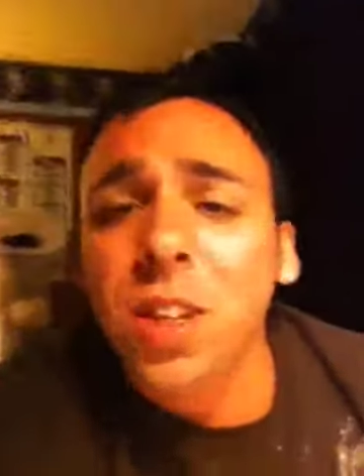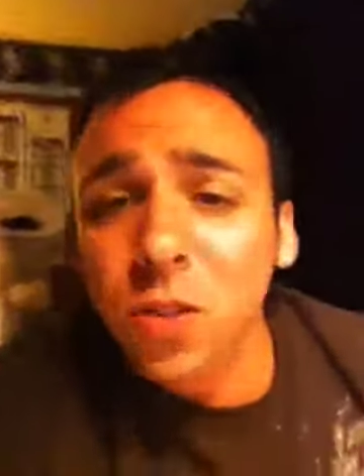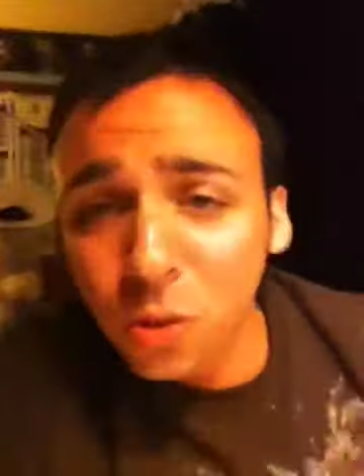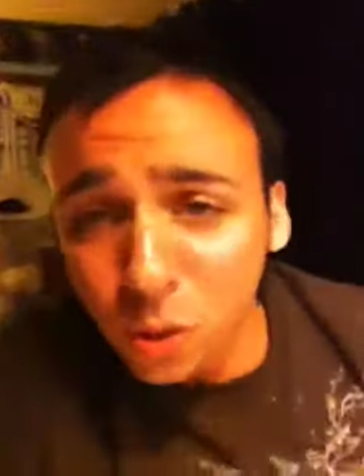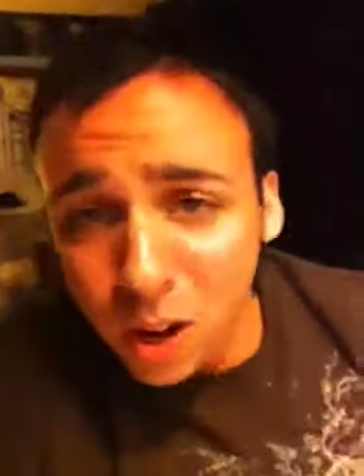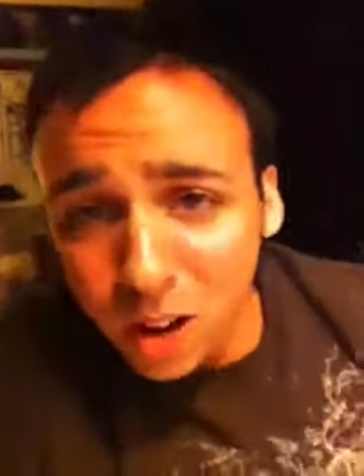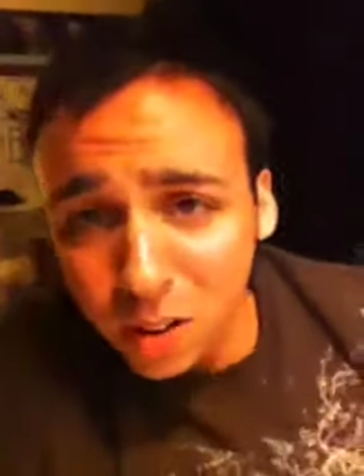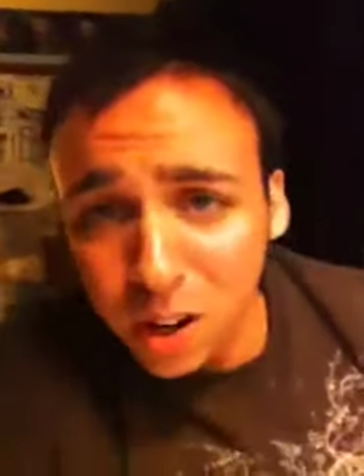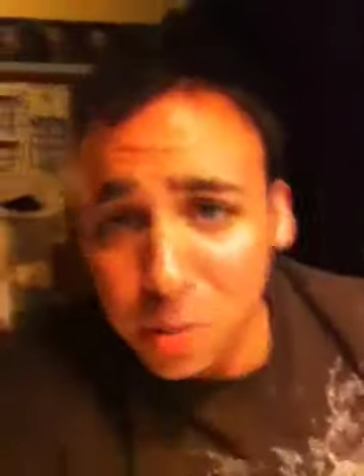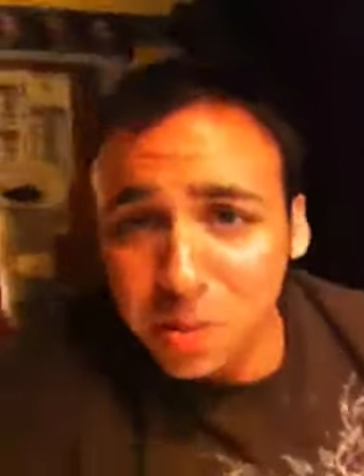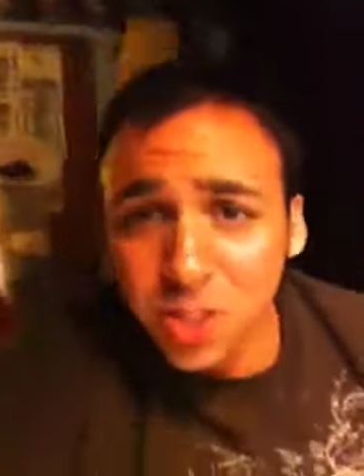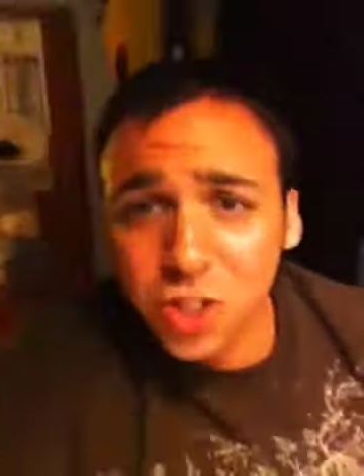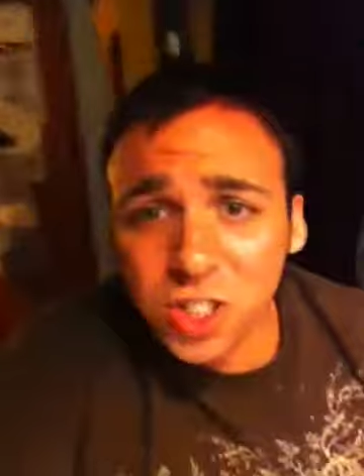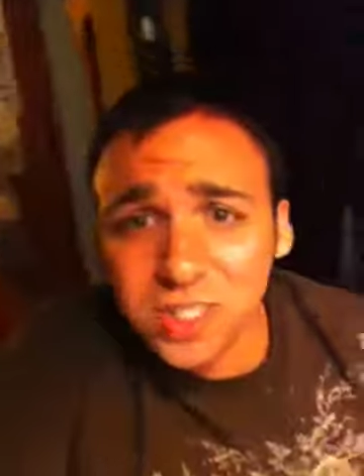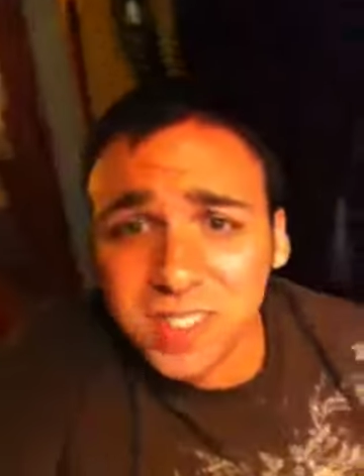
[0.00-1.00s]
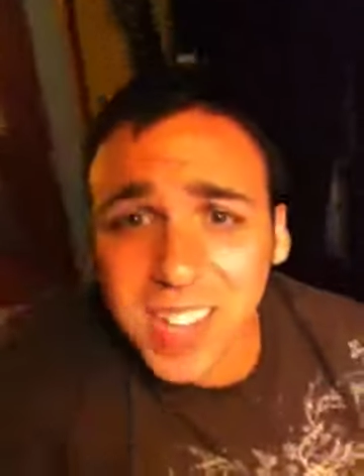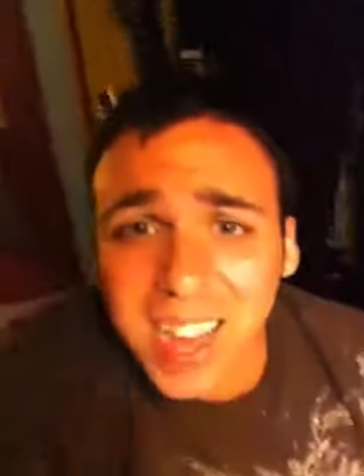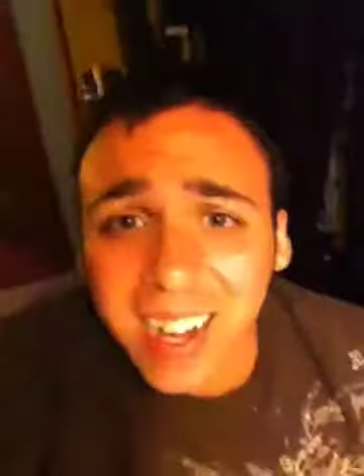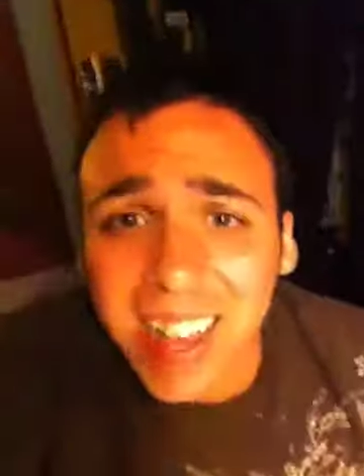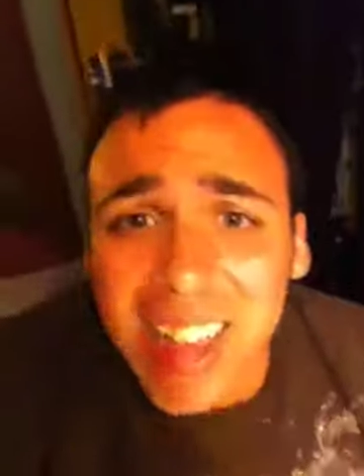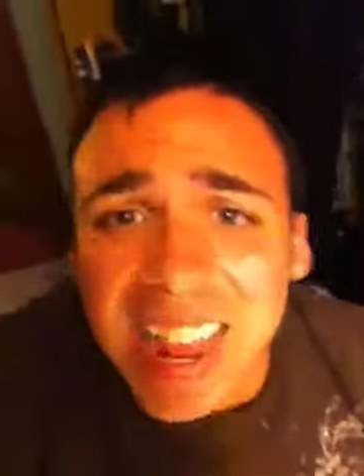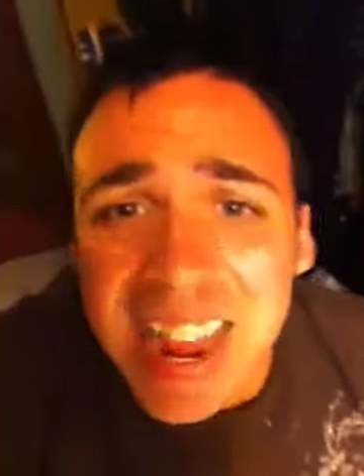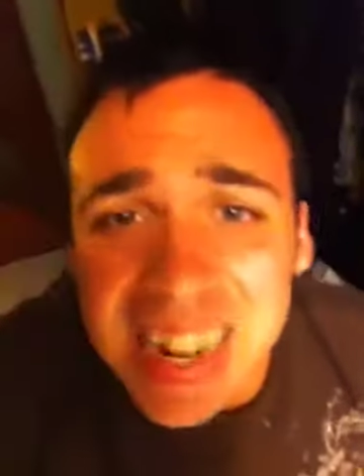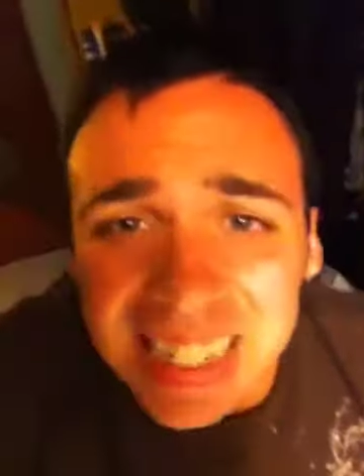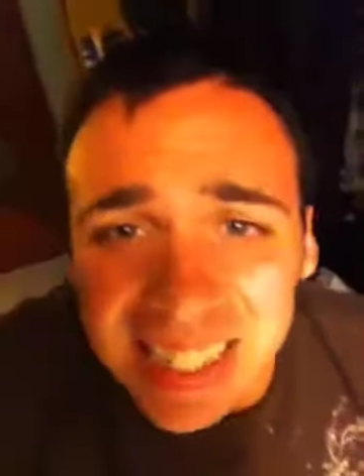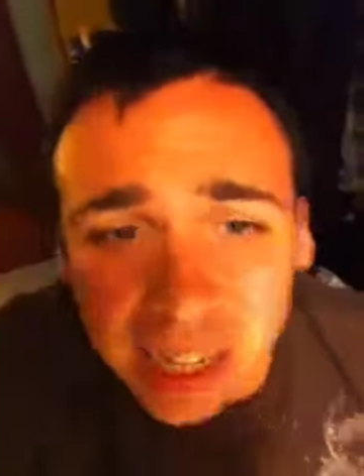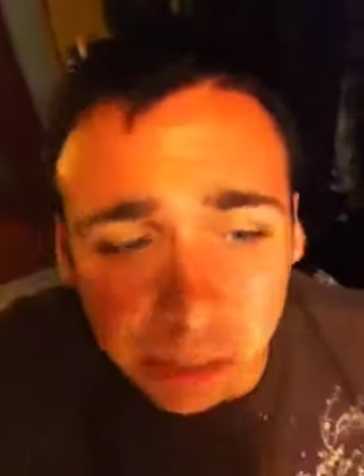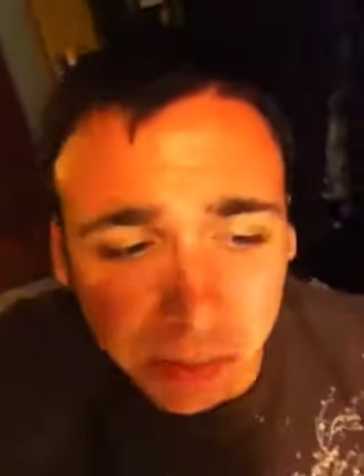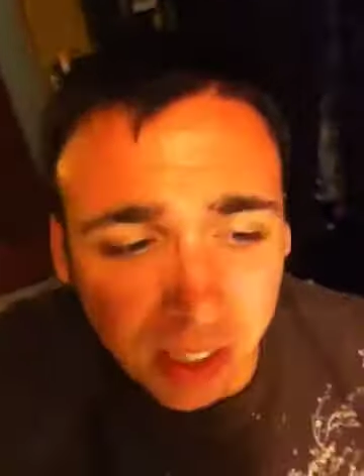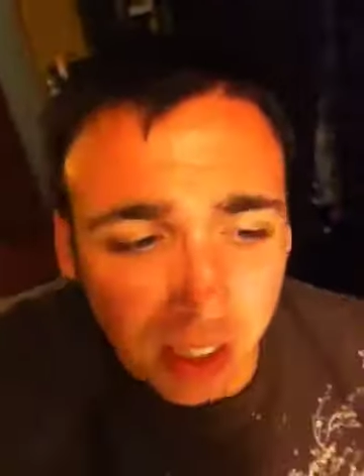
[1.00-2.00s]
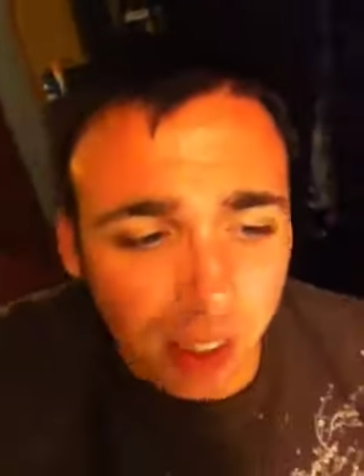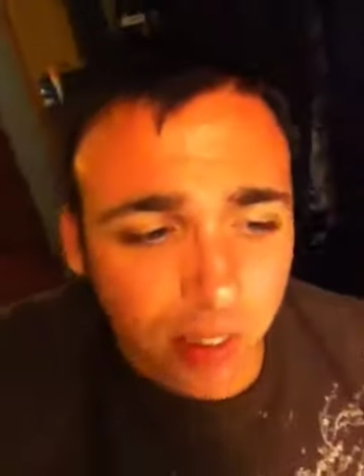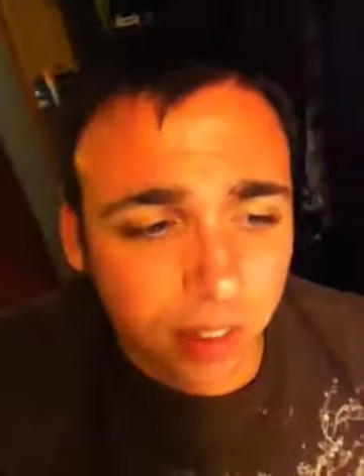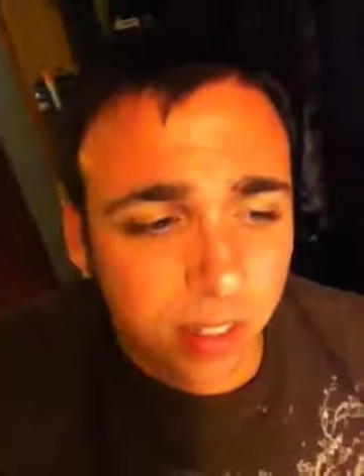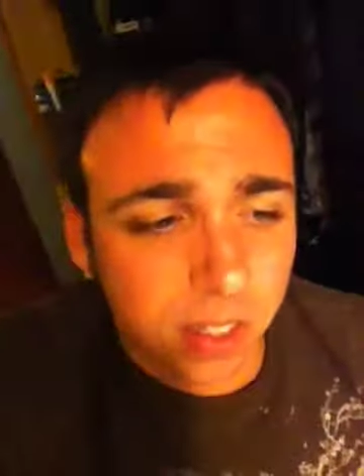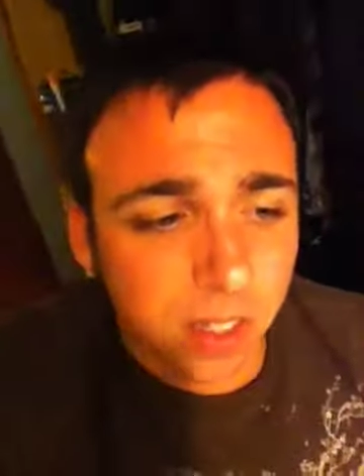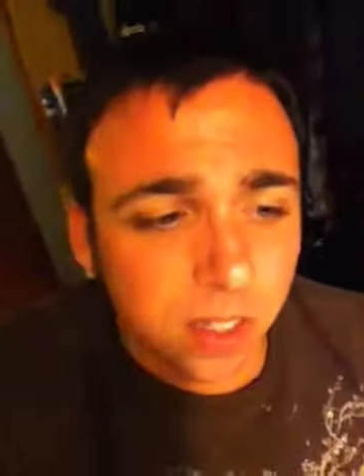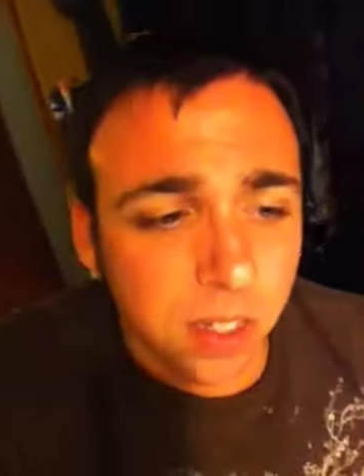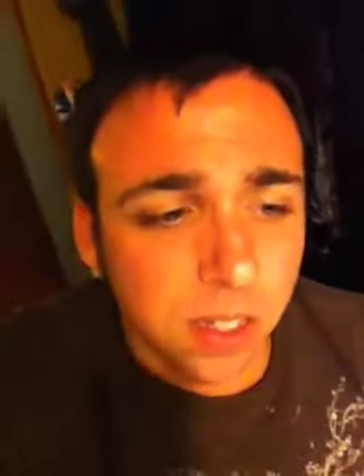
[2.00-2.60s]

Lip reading: your own outcome is just that, accepting it.